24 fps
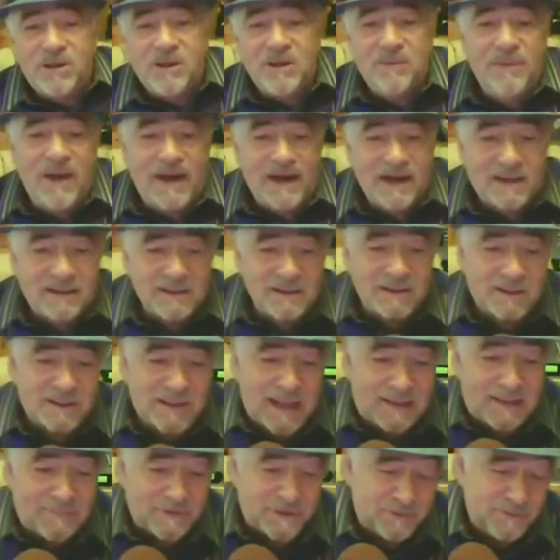in the medical
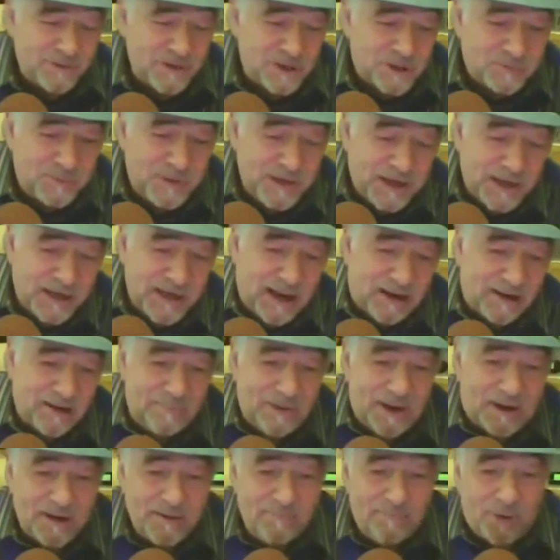establishment is speaking out
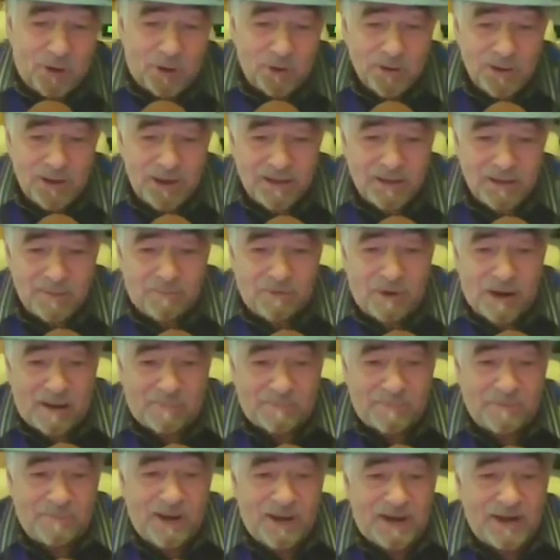about Ebola in the
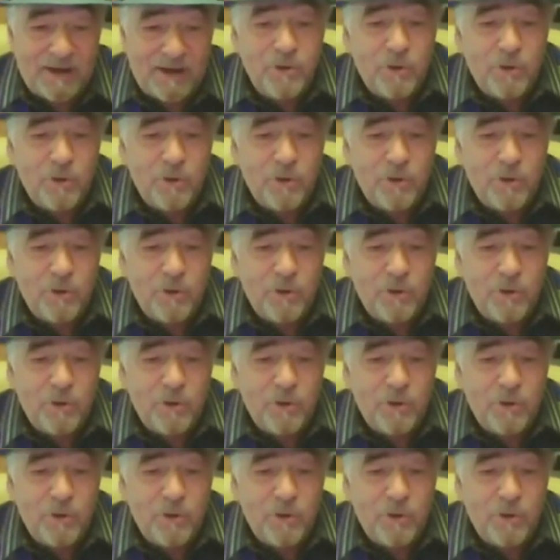proper manner,